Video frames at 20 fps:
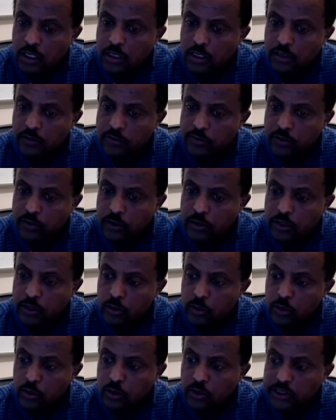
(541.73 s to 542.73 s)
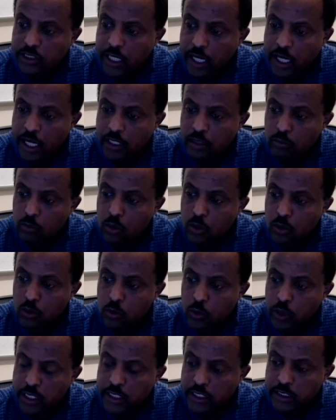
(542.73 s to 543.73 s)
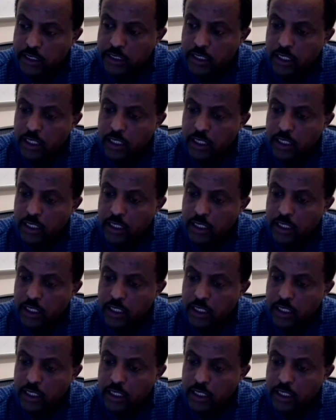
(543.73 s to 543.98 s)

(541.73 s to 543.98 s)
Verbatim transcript: the front duals had more weight